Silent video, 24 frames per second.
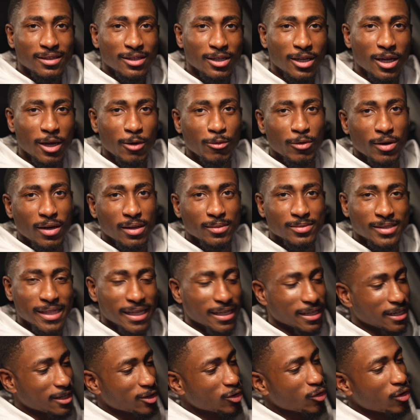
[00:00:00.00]
You get what I'm
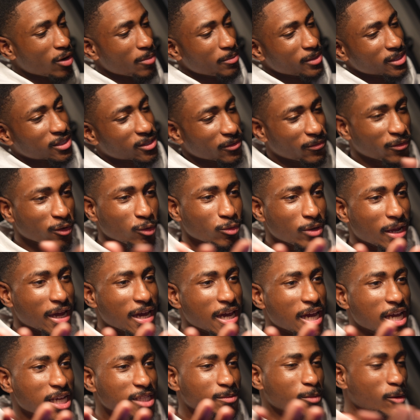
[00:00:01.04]
saying? I know I missed a few
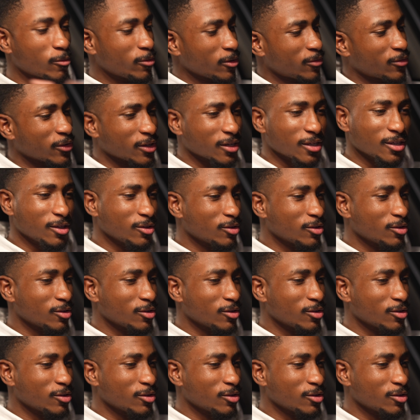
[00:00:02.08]
days, but we finna,